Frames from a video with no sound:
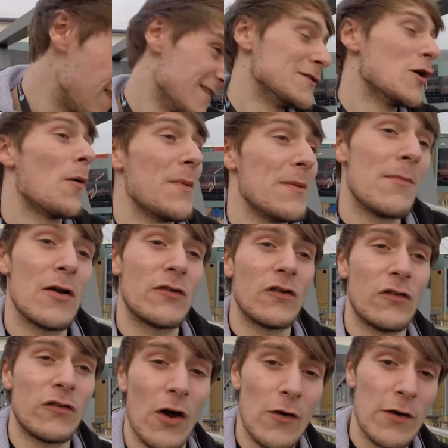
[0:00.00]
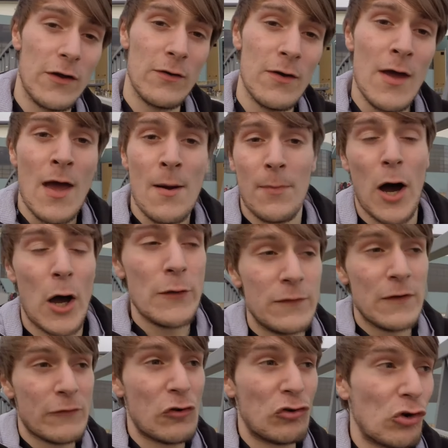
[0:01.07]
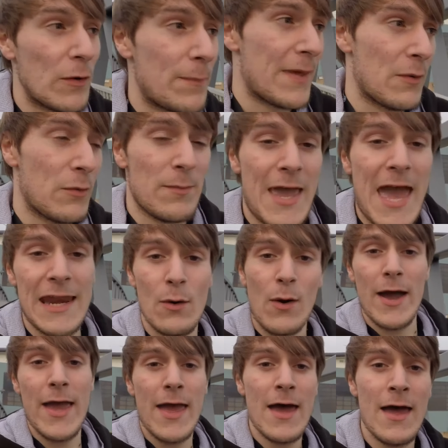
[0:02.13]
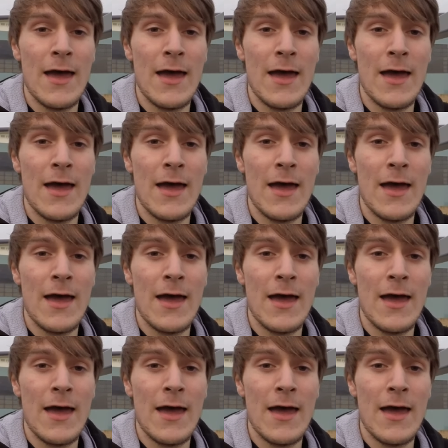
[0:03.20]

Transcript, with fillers: there's not been much to show you. Hopefully you've enjoyed being with me anyway.